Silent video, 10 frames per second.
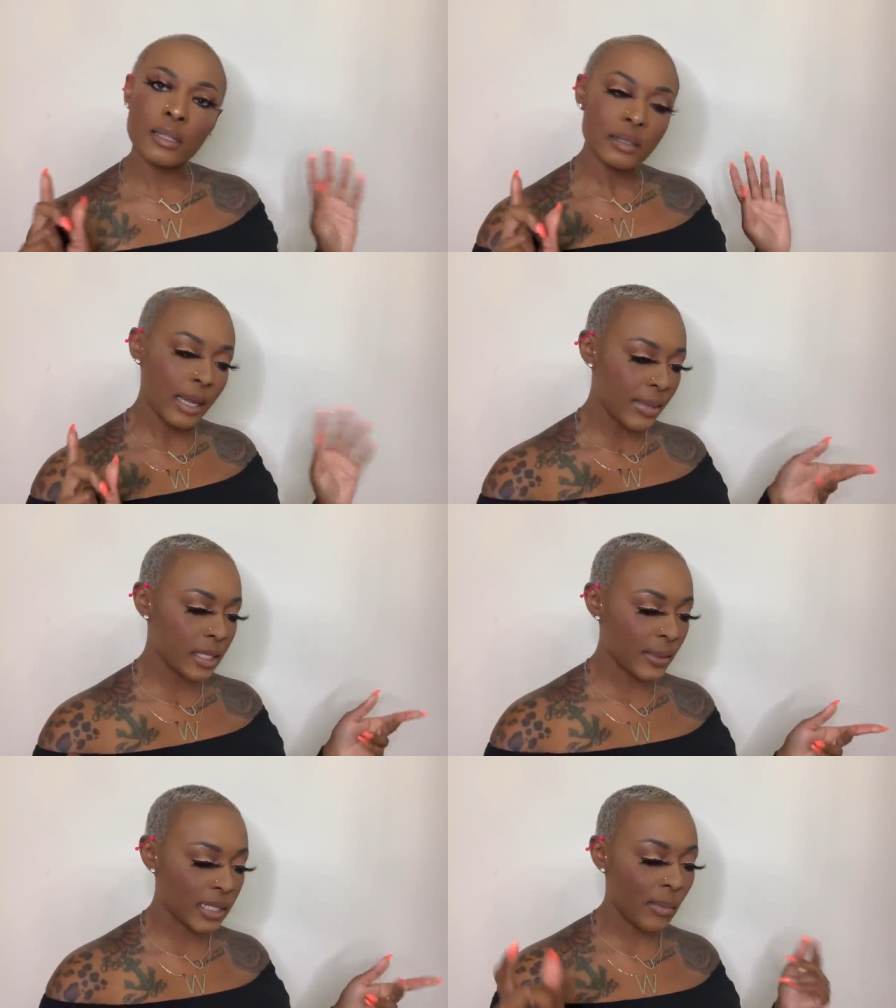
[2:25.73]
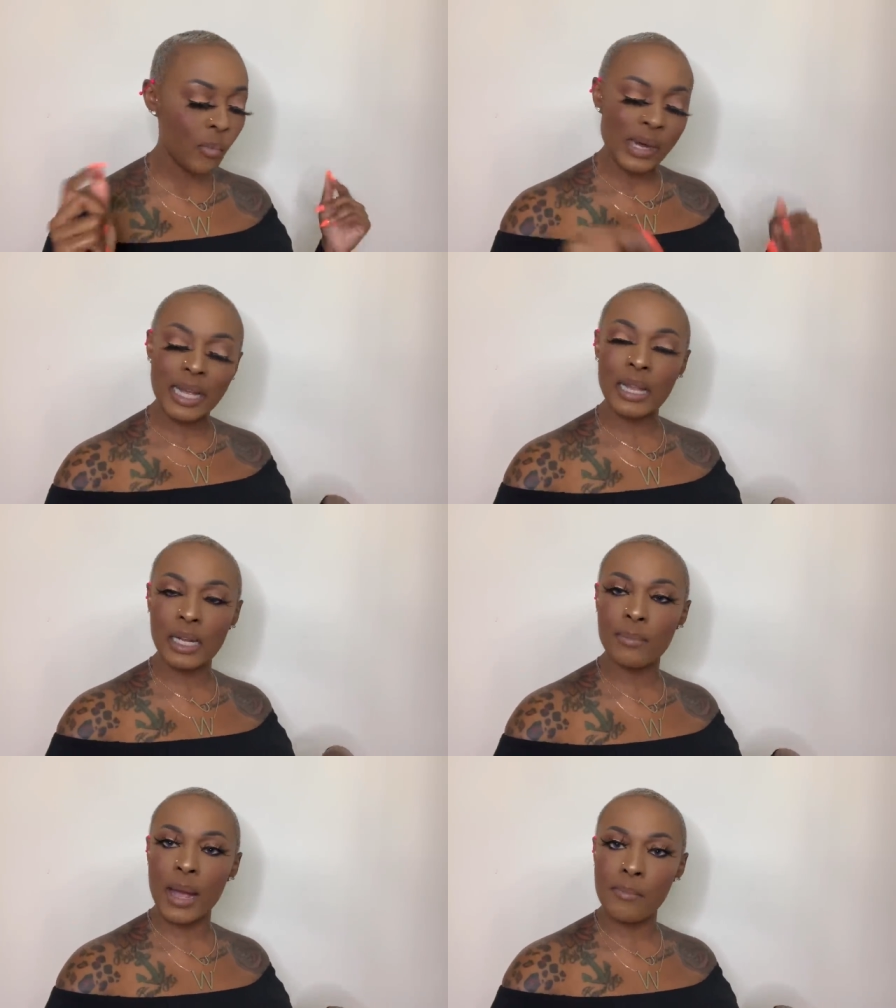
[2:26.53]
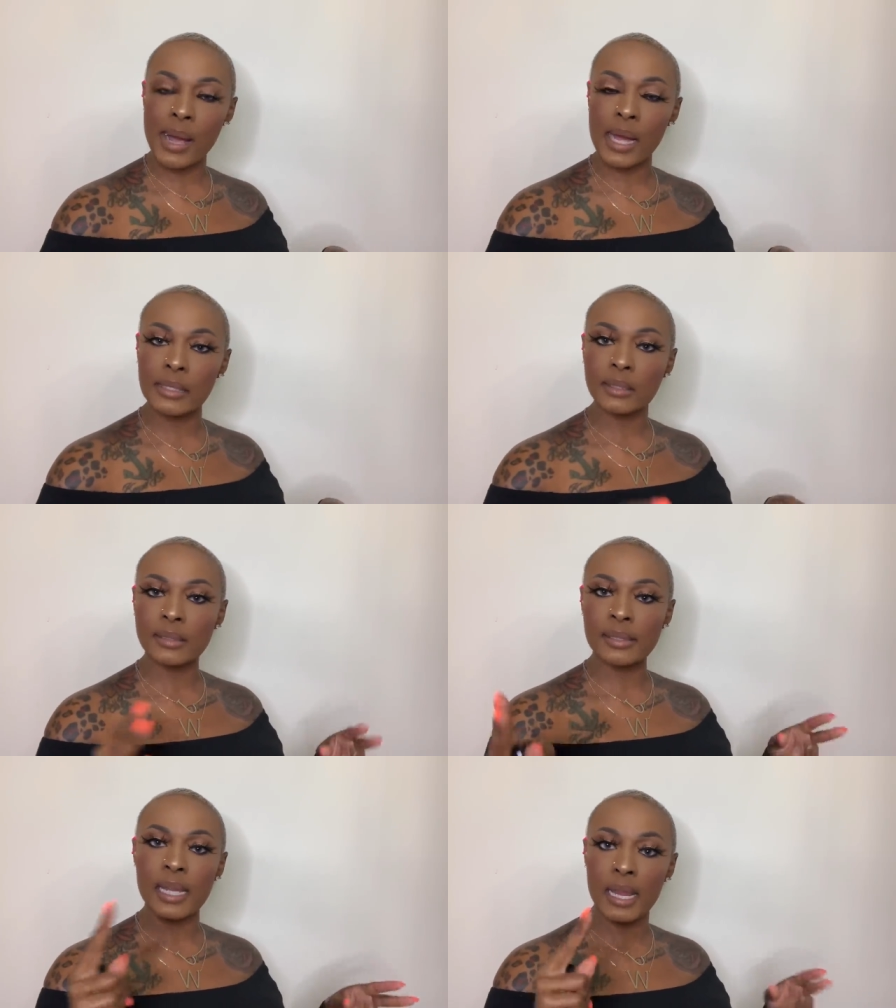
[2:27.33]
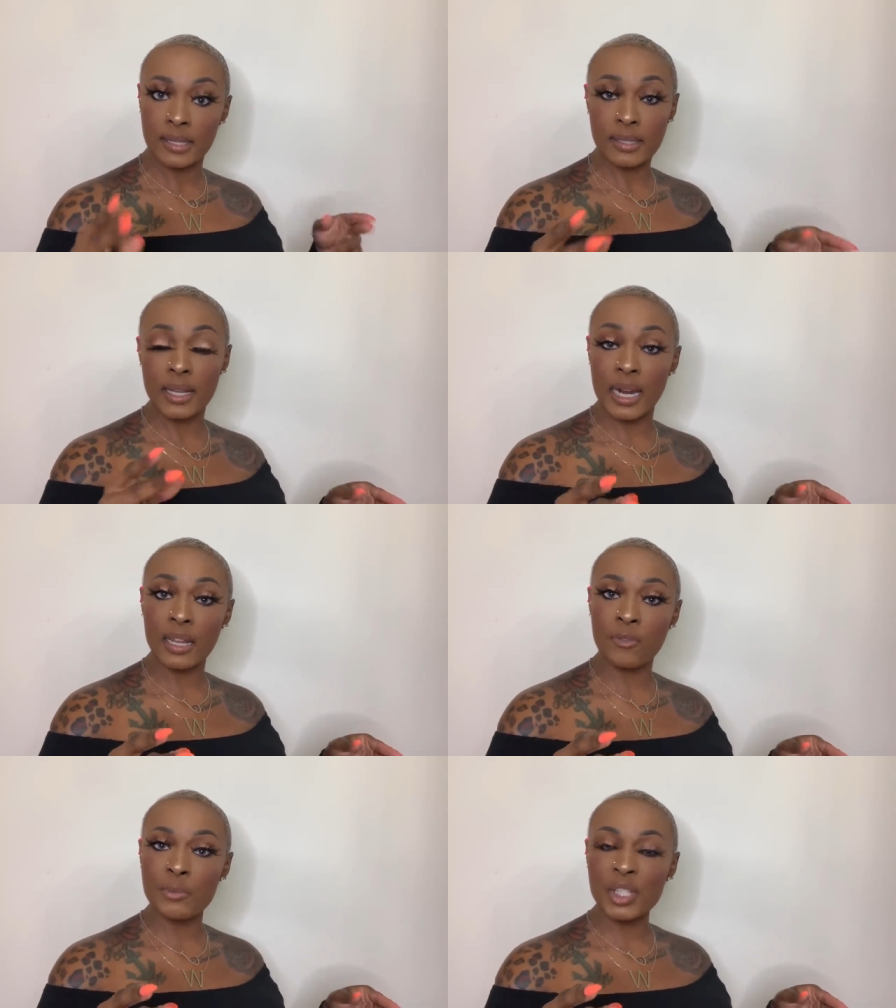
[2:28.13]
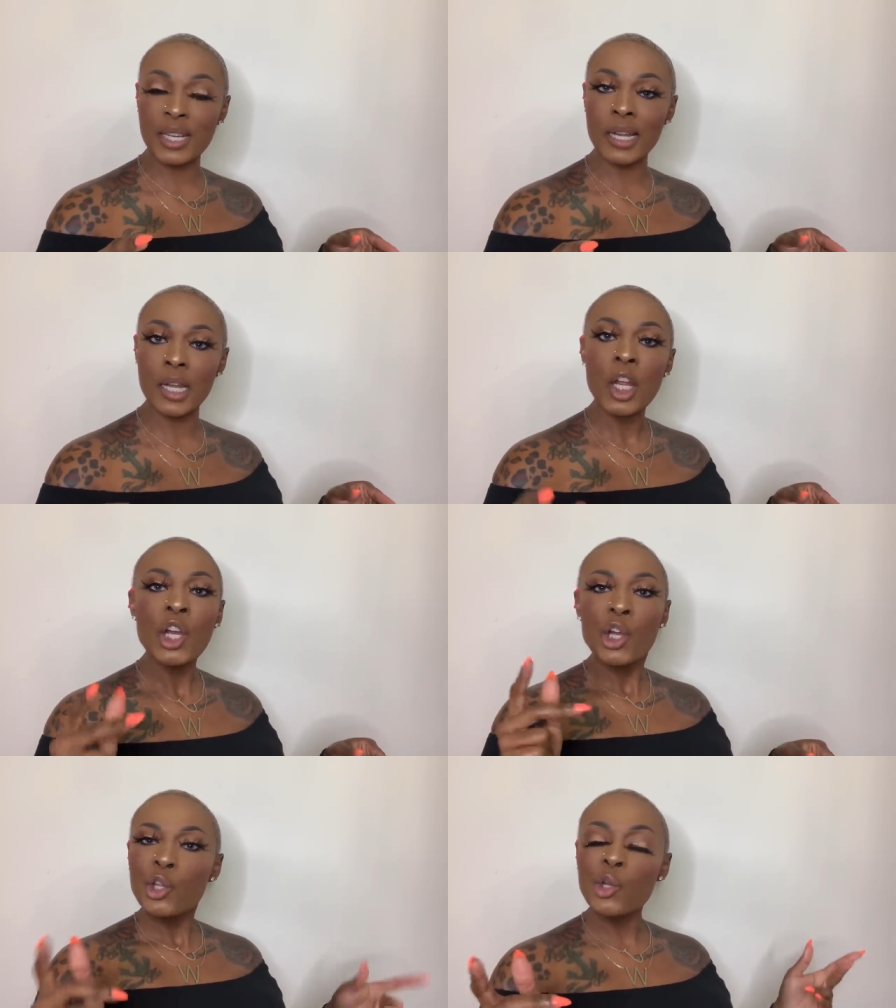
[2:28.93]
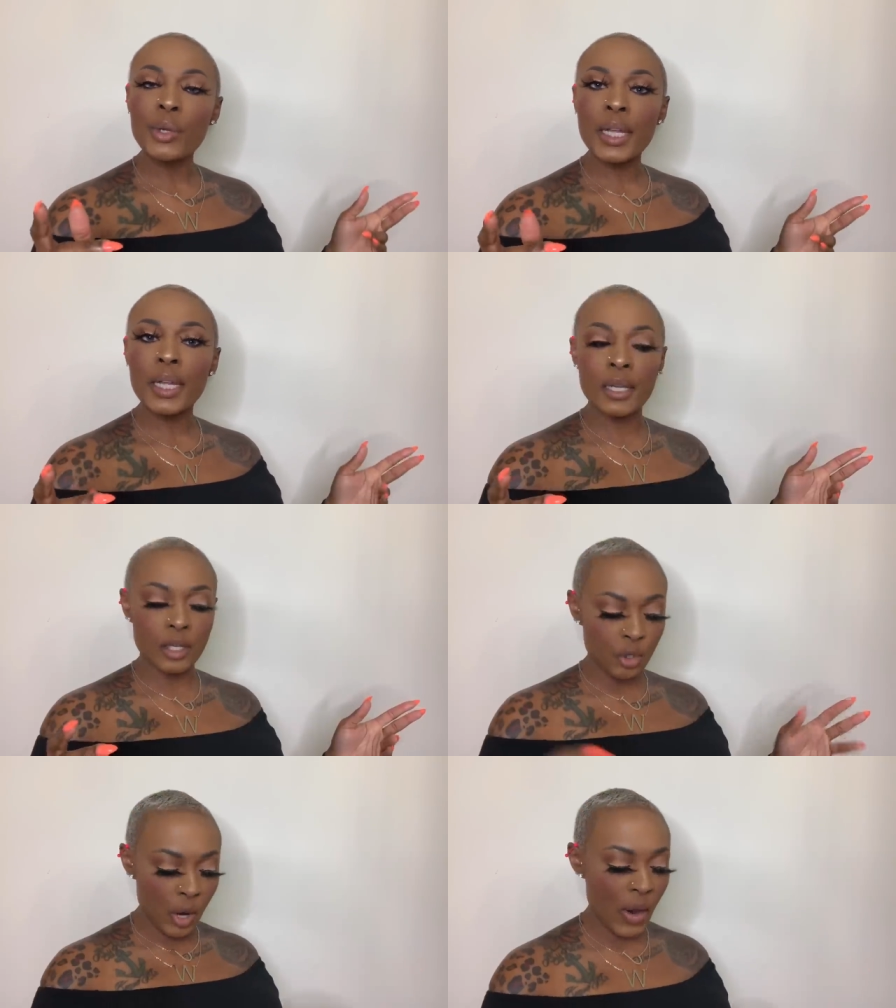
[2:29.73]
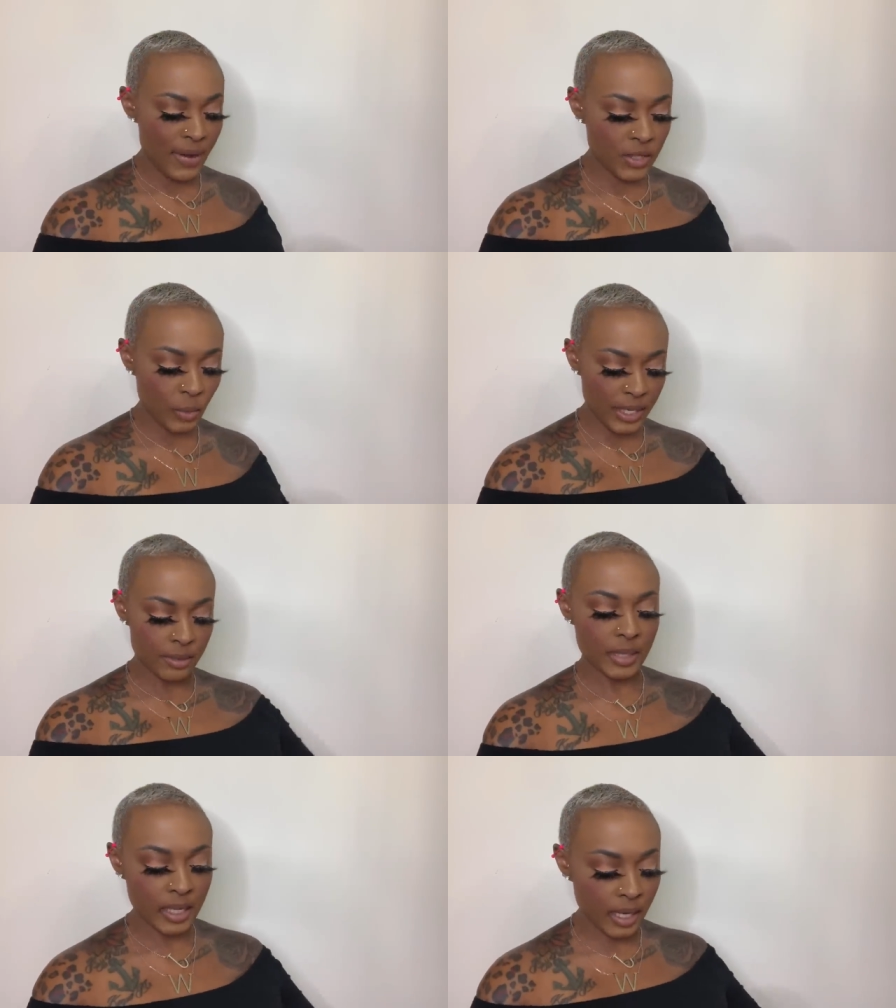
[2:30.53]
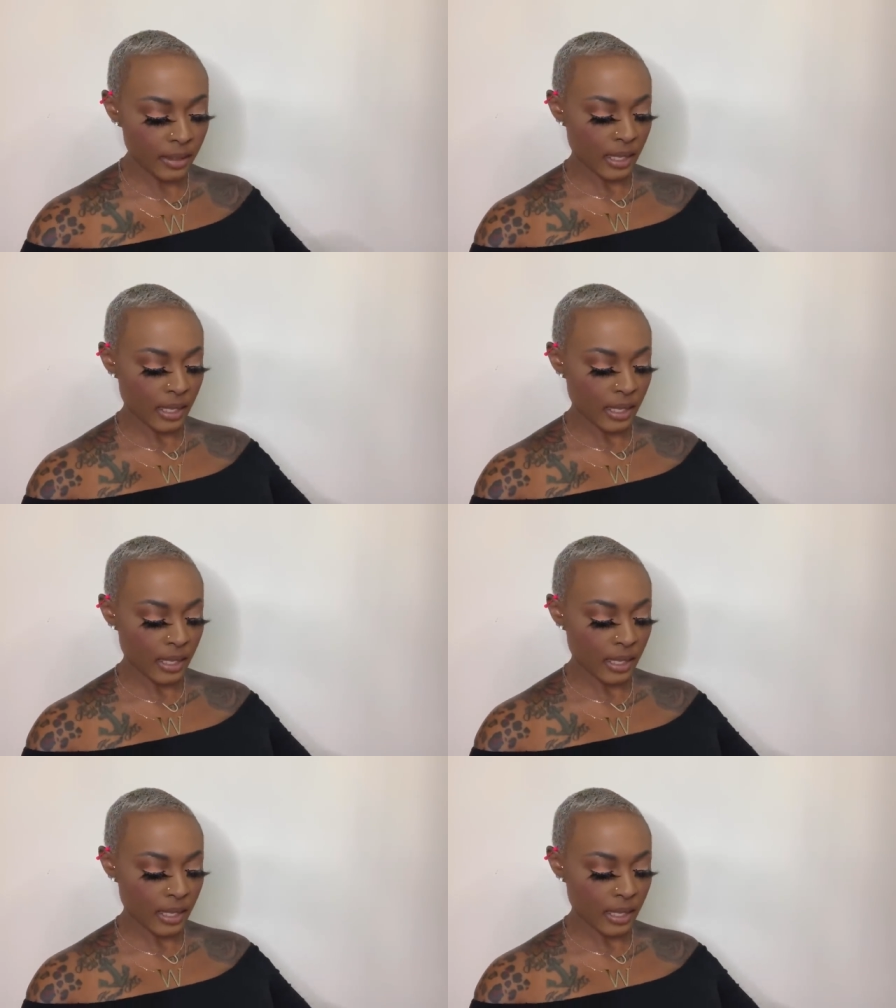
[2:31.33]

let me explain something. What I like about my sets that I get from Shein, you can, you don't have to wear them together.